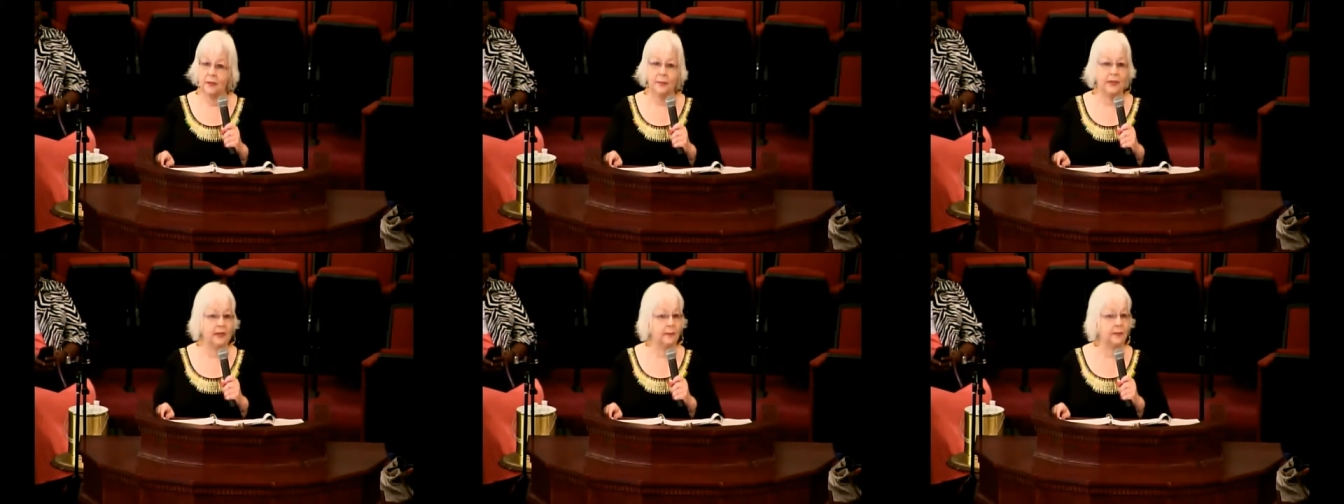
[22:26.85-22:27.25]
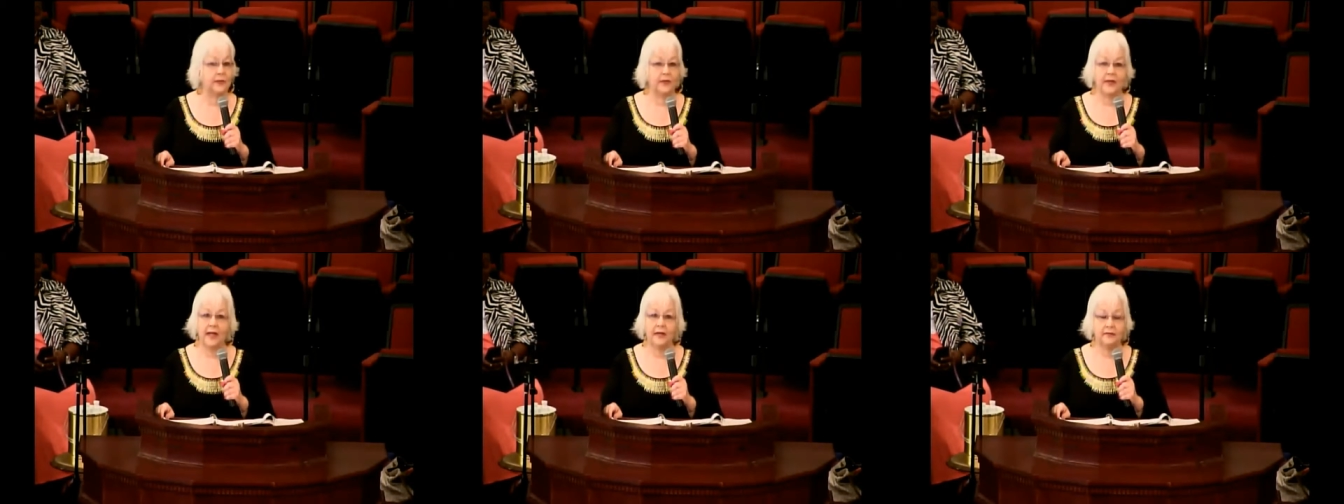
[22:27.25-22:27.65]

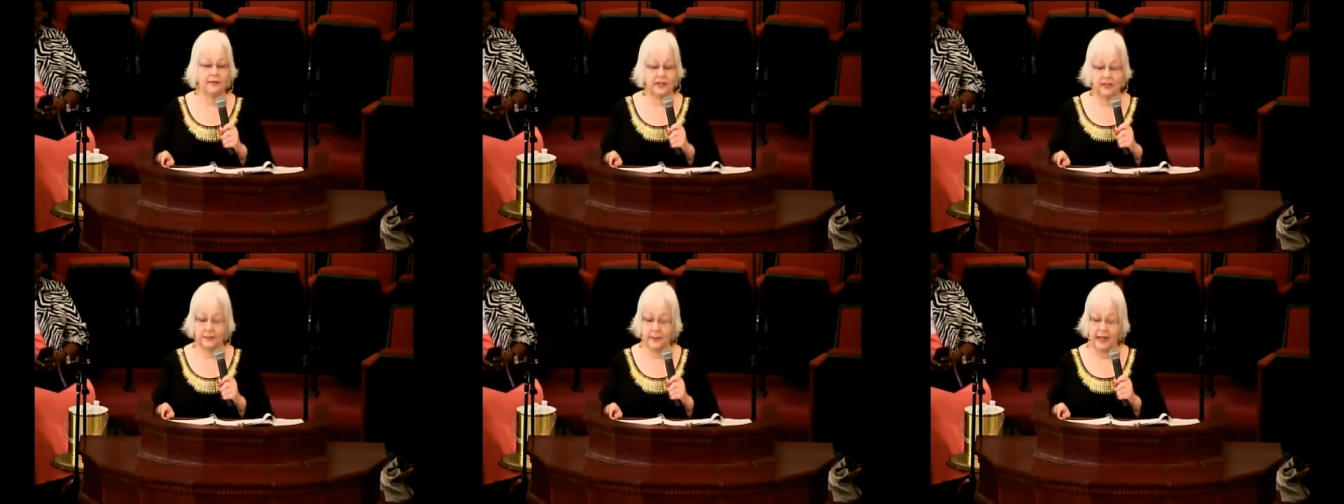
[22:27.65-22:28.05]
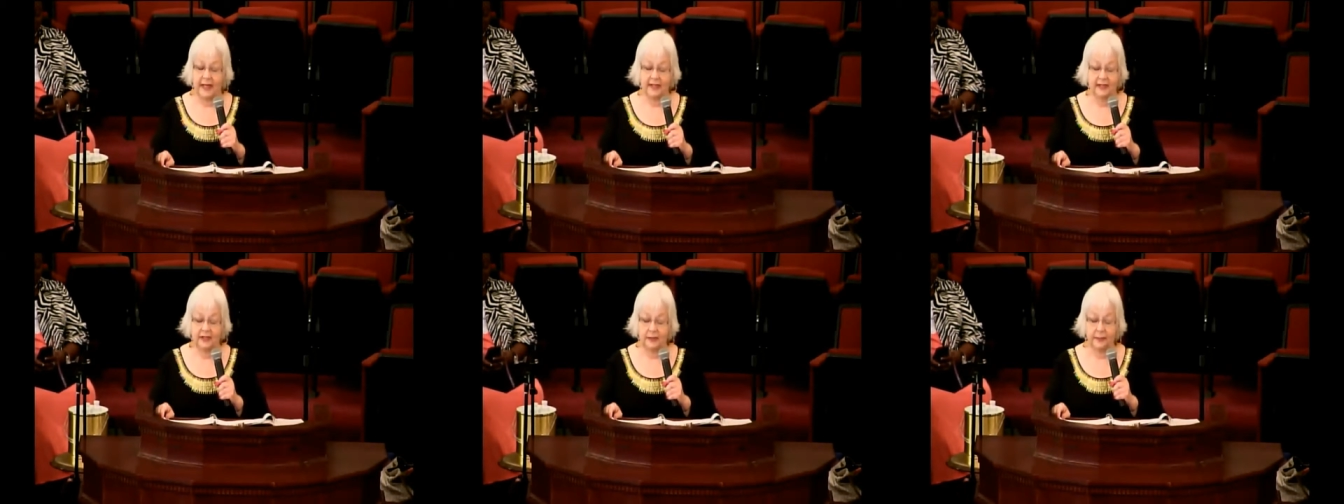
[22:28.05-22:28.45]
people, that
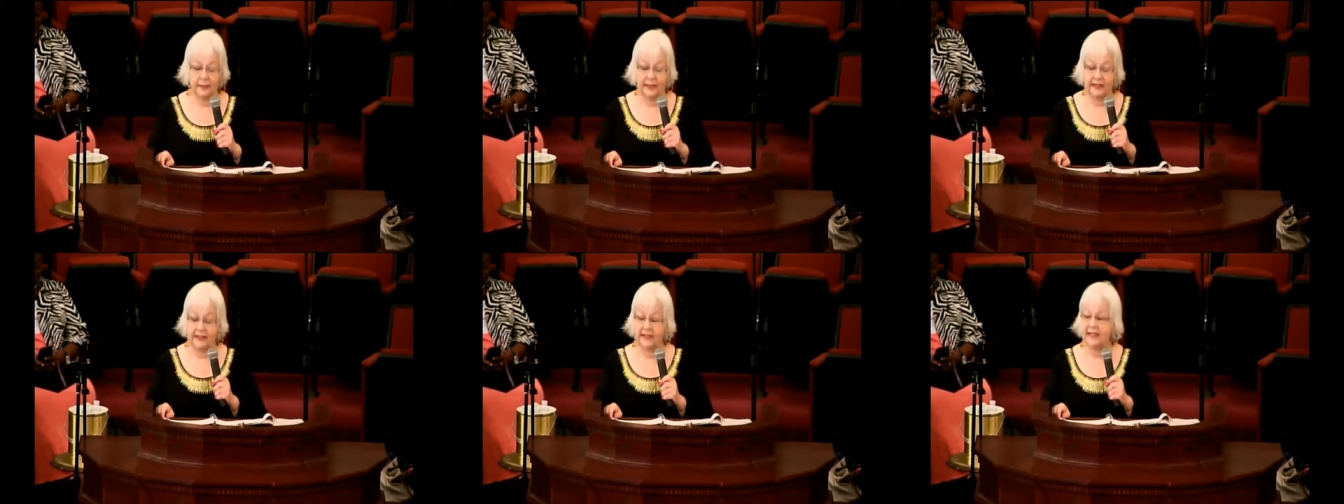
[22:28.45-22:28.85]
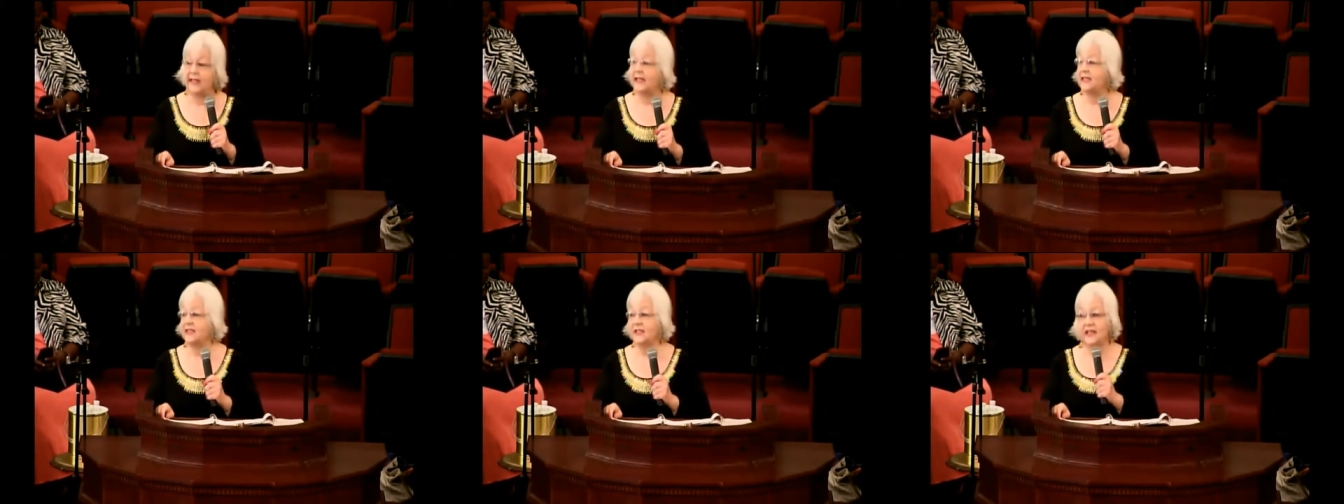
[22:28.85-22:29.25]
responsibility
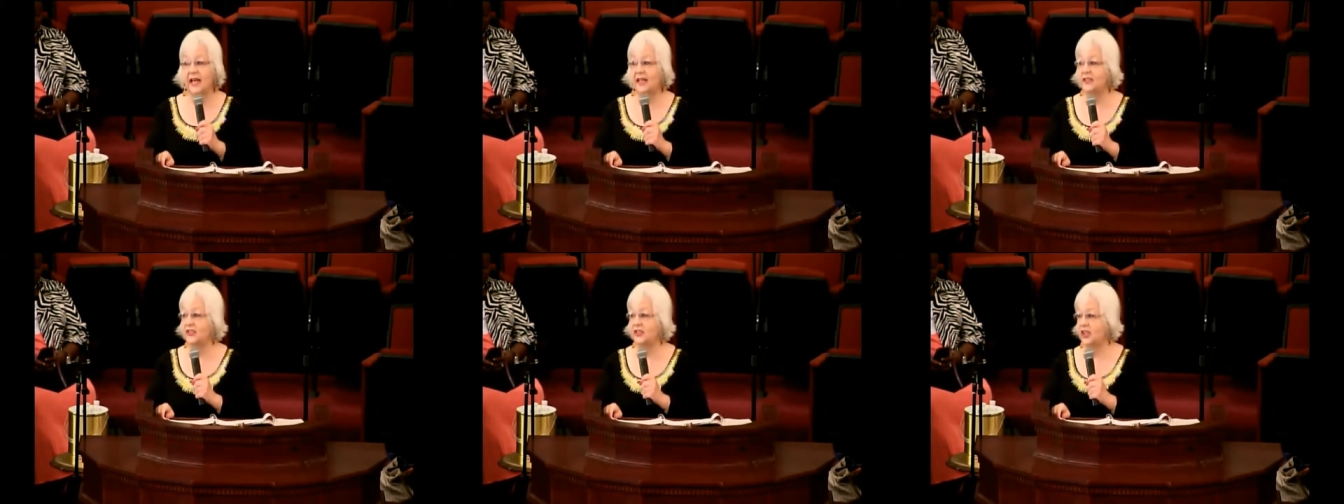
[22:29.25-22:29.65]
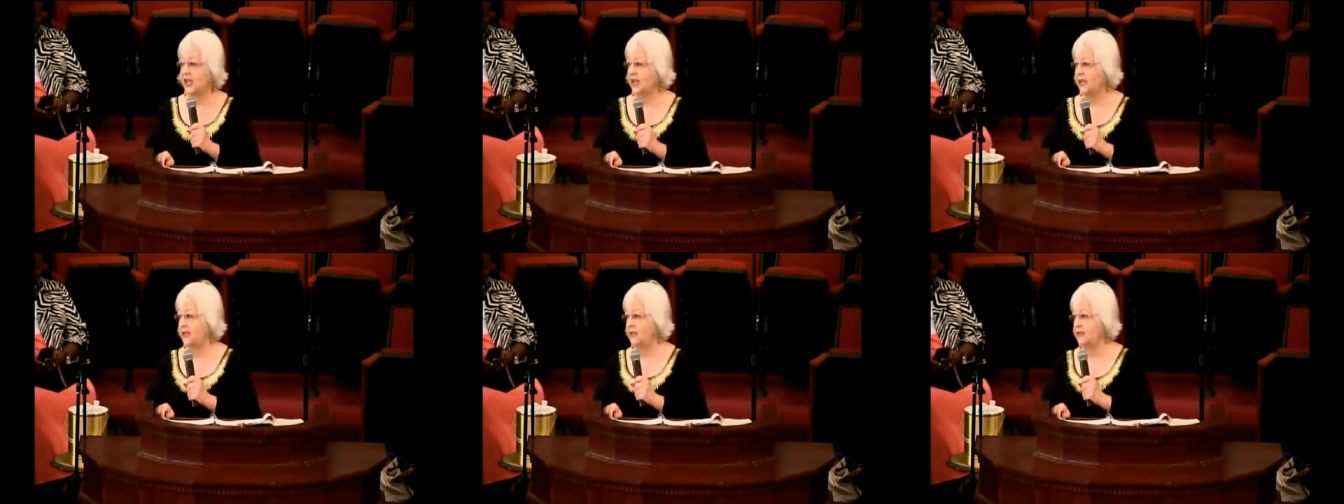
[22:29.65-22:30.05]
has not
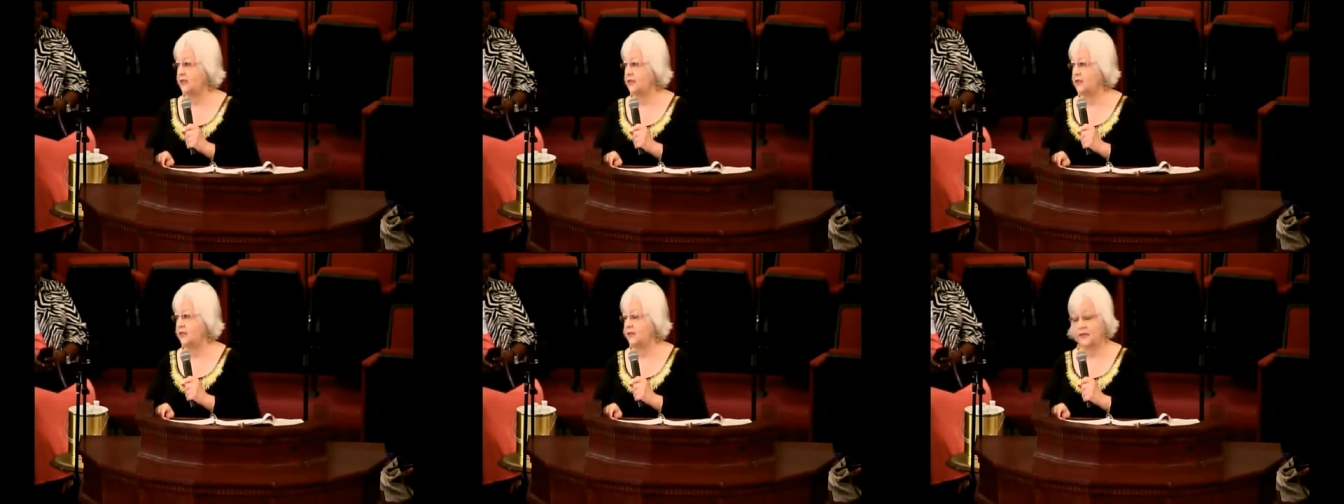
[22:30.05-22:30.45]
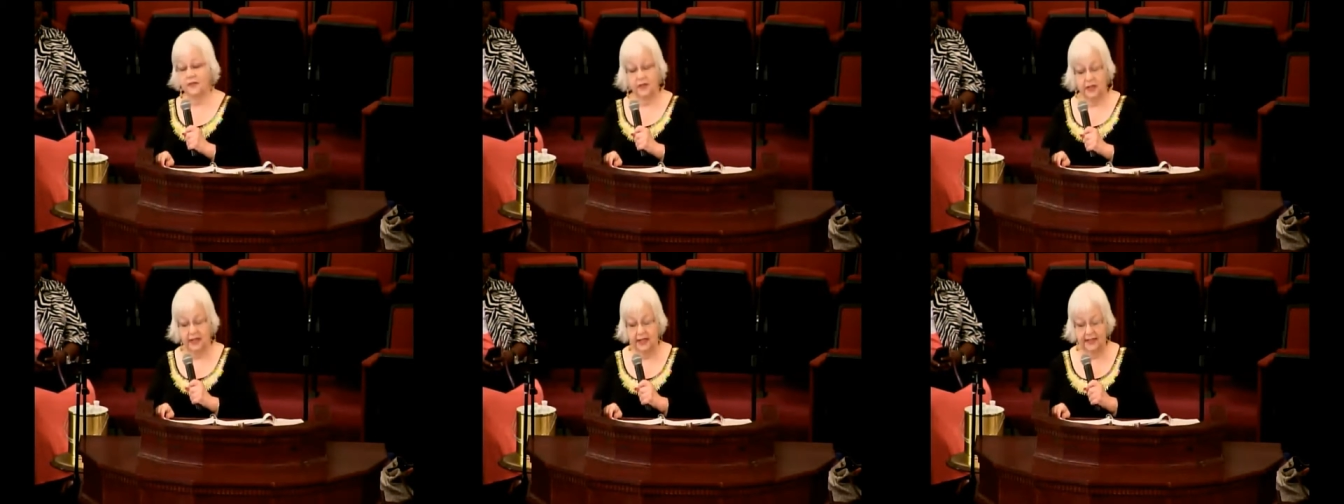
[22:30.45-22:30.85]
changed
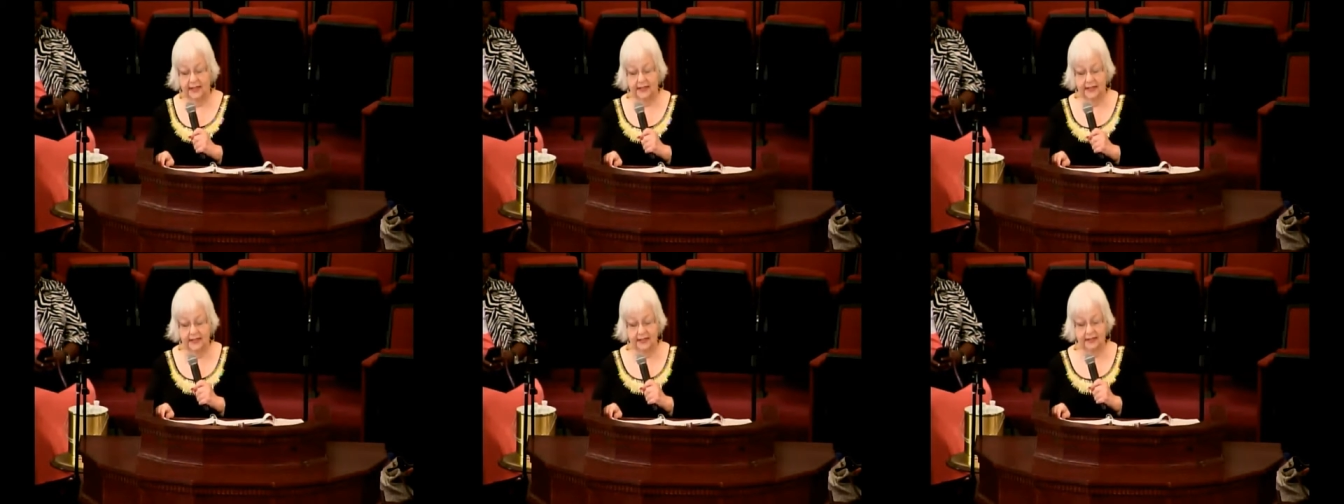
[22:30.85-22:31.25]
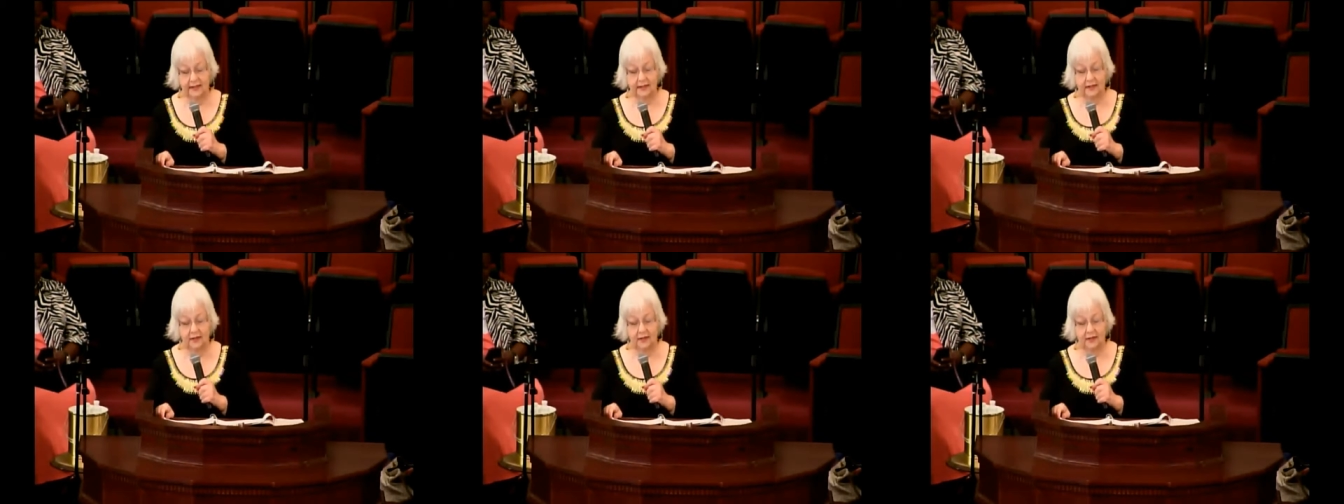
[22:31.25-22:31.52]
for us.